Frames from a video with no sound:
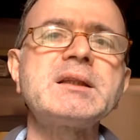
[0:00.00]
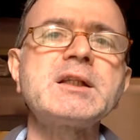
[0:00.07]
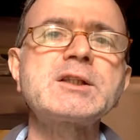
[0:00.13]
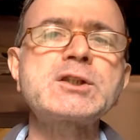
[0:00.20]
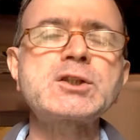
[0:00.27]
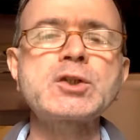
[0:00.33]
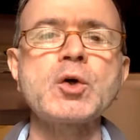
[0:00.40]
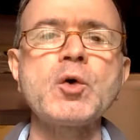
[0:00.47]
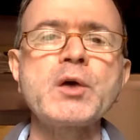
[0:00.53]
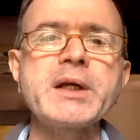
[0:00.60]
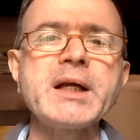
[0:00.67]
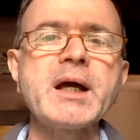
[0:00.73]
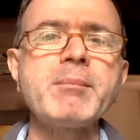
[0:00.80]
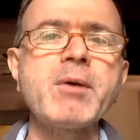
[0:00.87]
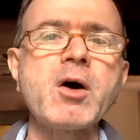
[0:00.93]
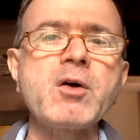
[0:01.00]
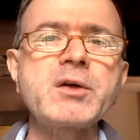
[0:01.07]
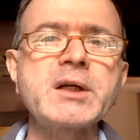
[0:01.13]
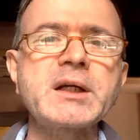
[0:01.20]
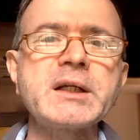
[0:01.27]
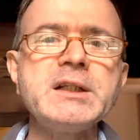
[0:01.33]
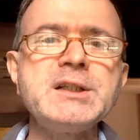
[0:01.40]
the story
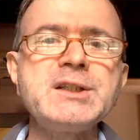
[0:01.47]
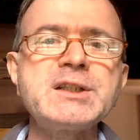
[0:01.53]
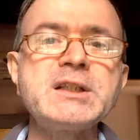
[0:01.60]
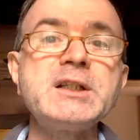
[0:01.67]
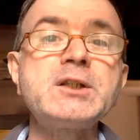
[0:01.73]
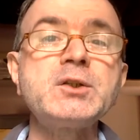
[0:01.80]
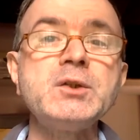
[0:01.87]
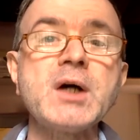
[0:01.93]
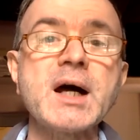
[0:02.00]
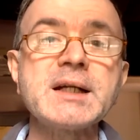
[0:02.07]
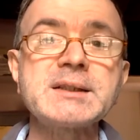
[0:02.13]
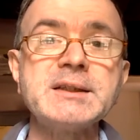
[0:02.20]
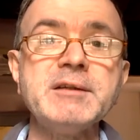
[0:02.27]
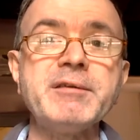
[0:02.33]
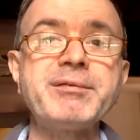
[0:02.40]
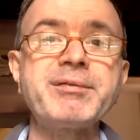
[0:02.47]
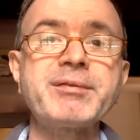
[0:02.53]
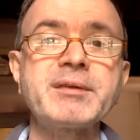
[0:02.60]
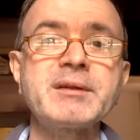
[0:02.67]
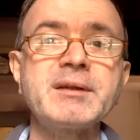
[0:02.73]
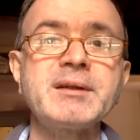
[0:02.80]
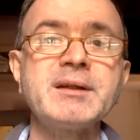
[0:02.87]
about your injury to
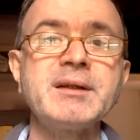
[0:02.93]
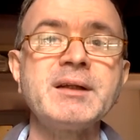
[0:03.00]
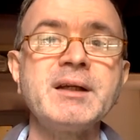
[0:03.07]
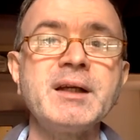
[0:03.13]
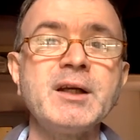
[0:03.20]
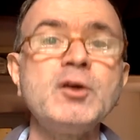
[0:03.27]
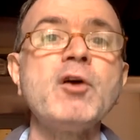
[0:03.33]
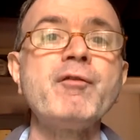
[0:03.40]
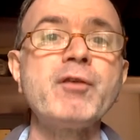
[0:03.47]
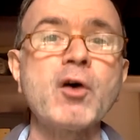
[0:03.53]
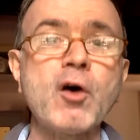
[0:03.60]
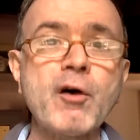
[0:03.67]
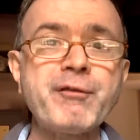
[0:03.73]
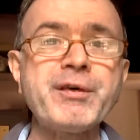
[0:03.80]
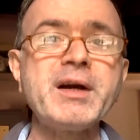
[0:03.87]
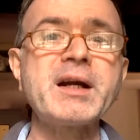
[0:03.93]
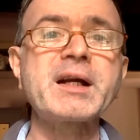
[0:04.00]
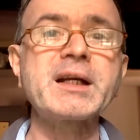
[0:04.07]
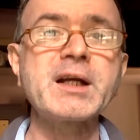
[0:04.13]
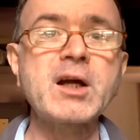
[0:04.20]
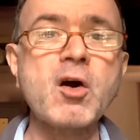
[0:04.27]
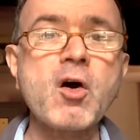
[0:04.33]
yourself? You know, we often
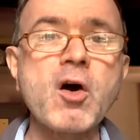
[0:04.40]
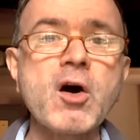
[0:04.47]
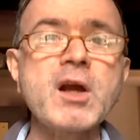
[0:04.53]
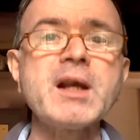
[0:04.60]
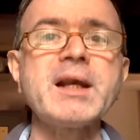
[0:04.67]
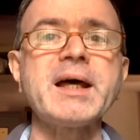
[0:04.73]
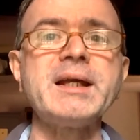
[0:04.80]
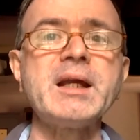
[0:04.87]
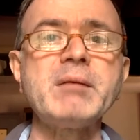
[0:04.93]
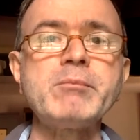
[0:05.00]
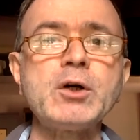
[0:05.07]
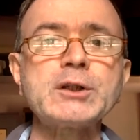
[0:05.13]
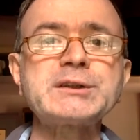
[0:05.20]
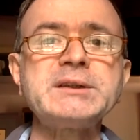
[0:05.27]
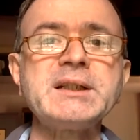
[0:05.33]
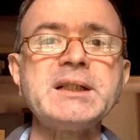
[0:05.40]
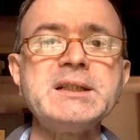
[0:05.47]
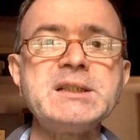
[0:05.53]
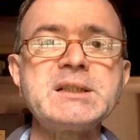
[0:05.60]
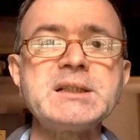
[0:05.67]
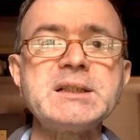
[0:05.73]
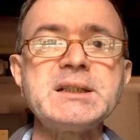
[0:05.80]
recall an emotional
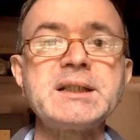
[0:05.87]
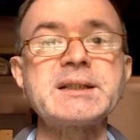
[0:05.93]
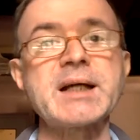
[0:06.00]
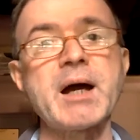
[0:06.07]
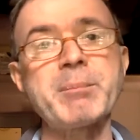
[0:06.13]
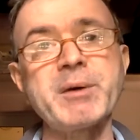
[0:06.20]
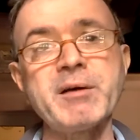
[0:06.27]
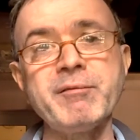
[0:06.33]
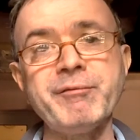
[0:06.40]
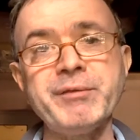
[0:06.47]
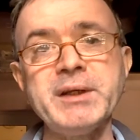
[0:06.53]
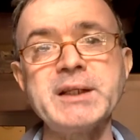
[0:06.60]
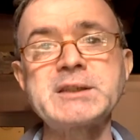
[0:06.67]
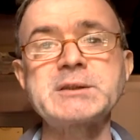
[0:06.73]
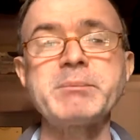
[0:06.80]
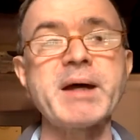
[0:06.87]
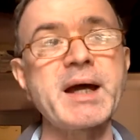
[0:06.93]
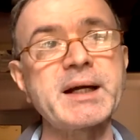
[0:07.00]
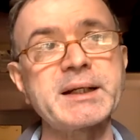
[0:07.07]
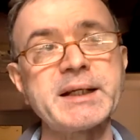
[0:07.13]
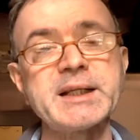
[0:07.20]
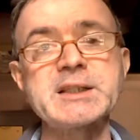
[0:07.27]
injury that happened weeks
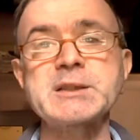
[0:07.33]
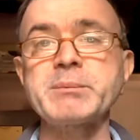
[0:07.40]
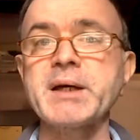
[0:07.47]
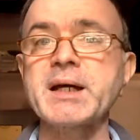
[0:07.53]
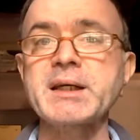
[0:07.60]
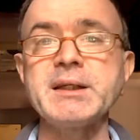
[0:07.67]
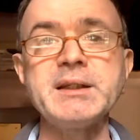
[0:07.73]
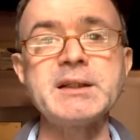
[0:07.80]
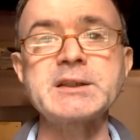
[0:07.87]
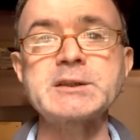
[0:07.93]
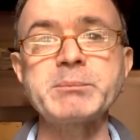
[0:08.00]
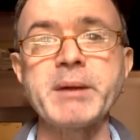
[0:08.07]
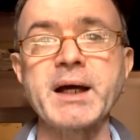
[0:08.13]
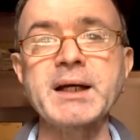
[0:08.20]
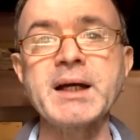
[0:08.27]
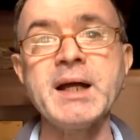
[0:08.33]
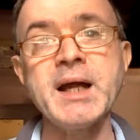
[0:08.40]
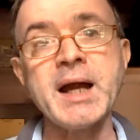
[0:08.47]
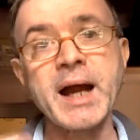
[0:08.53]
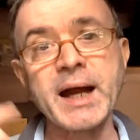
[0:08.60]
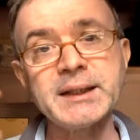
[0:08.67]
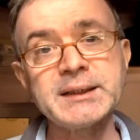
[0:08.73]
back, days back, years back,
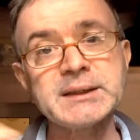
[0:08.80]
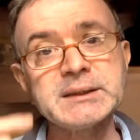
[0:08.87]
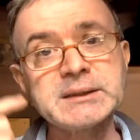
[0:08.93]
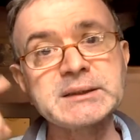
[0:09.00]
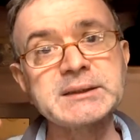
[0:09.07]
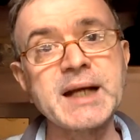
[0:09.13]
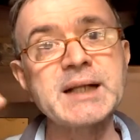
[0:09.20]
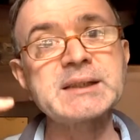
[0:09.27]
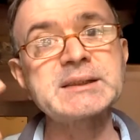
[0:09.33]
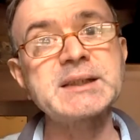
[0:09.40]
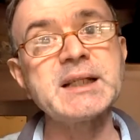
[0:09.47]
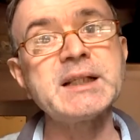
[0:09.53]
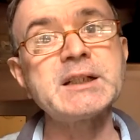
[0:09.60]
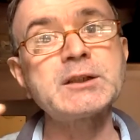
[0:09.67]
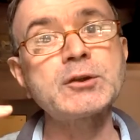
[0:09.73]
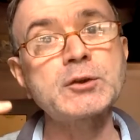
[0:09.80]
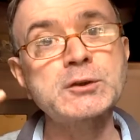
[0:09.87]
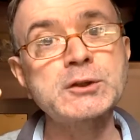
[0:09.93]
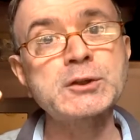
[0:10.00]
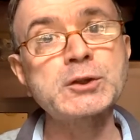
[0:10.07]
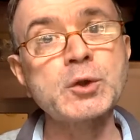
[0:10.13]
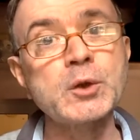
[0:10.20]
and then starts telling
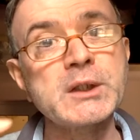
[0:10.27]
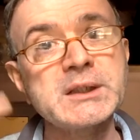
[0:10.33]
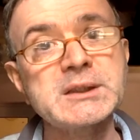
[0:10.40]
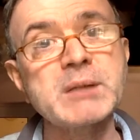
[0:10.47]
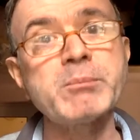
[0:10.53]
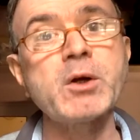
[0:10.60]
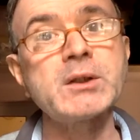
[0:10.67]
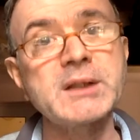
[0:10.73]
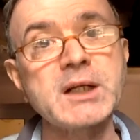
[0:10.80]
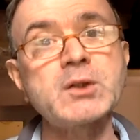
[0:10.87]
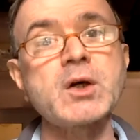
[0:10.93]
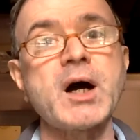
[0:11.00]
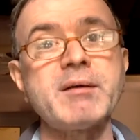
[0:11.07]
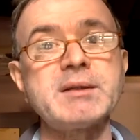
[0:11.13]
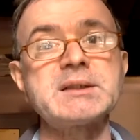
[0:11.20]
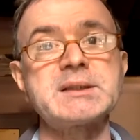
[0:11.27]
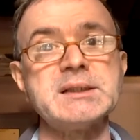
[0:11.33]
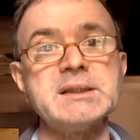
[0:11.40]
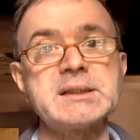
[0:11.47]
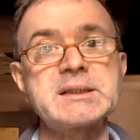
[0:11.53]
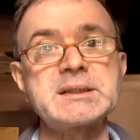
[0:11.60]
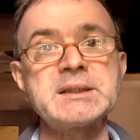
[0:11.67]
stories about that to
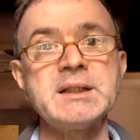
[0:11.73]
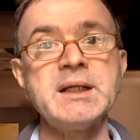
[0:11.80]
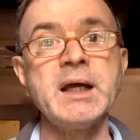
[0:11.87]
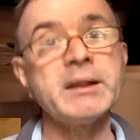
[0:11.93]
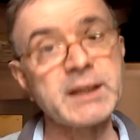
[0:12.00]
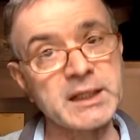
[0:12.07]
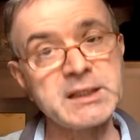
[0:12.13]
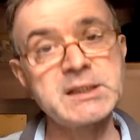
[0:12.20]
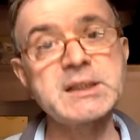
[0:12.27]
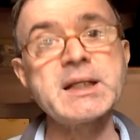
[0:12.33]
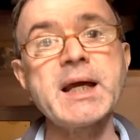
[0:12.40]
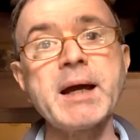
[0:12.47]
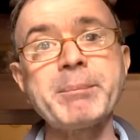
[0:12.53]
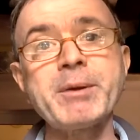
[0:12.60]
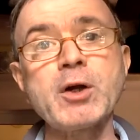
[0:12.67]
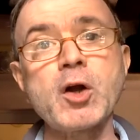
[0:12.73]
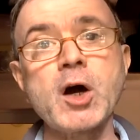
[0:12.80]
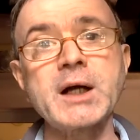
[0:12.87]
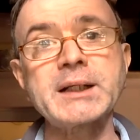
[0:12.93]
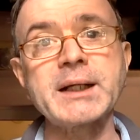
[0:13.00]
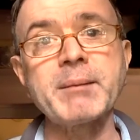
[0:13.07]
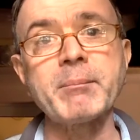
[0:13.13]
ourselves. The injury happened
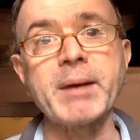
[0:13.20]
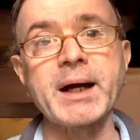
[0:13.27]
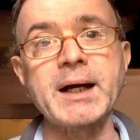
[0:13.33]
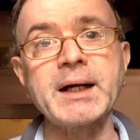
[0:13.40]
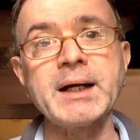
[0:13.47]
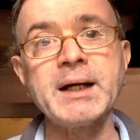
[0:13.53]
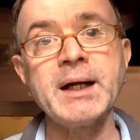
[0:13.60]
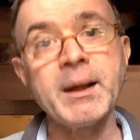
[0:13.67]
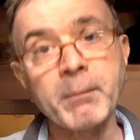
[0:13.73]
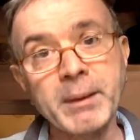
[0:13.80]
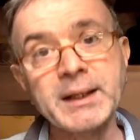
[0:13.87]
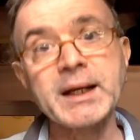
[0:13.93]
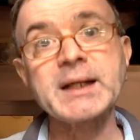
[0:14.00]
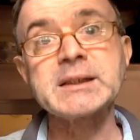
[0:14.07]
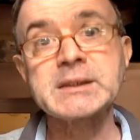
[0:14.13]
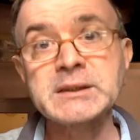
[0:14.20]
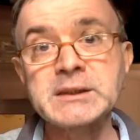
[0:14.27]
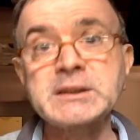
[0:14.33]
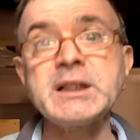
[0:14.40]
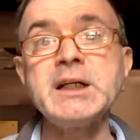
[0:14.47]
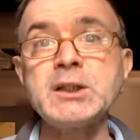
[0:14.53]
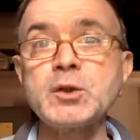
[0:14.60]
long time back, but
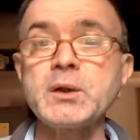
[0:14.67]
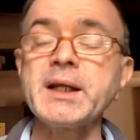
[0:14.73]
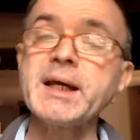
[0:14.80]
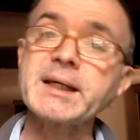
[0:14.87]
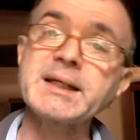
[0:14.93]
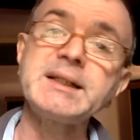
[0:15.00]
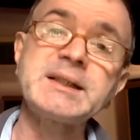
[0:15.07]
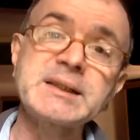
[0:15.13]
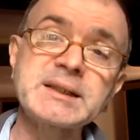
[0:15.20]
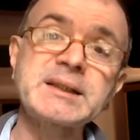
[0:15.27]
still today I can